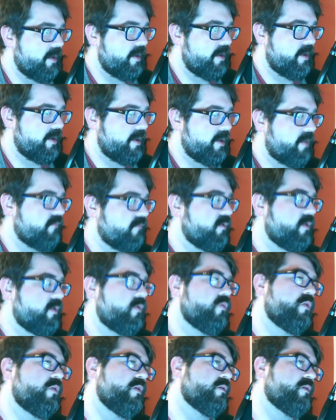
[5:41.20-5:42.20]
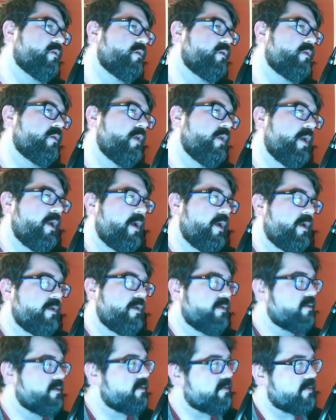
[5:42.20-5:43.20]
giving you these little
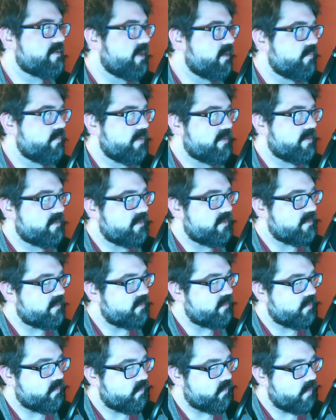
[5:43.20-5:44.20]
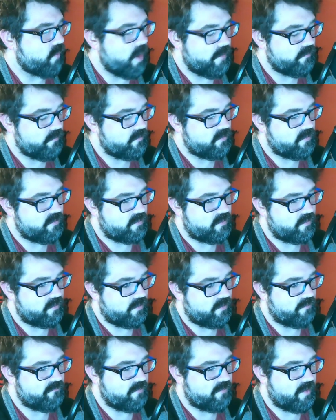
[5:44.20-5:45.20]
tidbits, these little crumbs
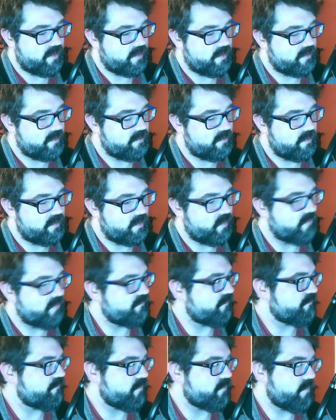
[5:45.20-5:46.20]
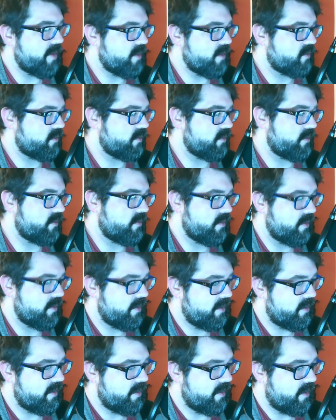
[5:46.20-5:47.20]
of information,
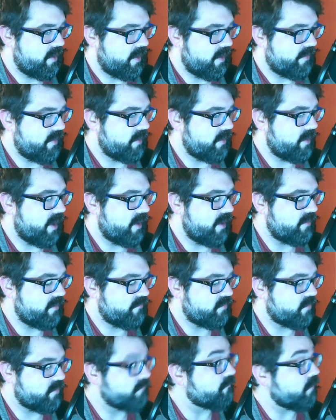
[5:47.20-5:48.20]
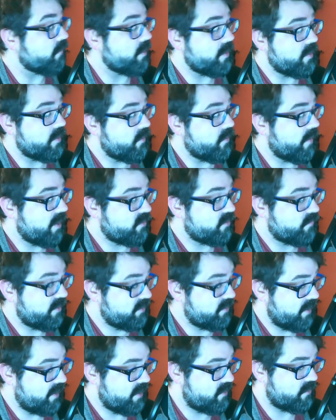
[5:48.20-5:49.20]
and then kind of subverting your
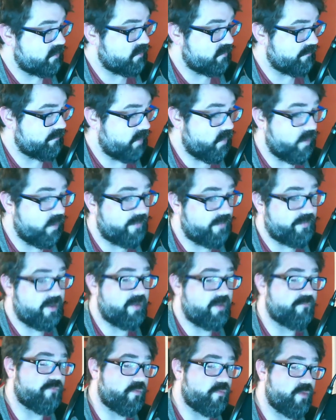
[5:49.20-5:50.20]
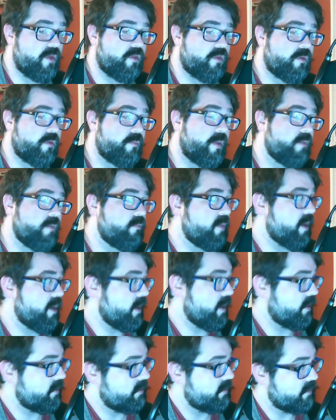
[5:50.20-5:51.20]
expectations about what that information might
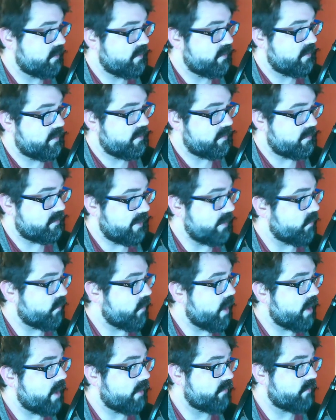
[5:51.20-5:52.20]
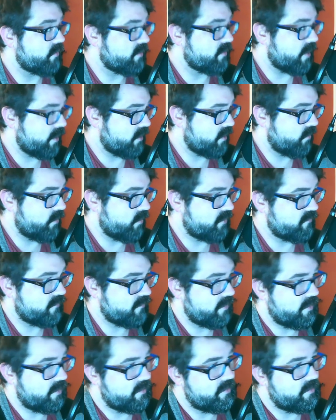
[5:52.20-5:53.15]
mean later on in the documentary.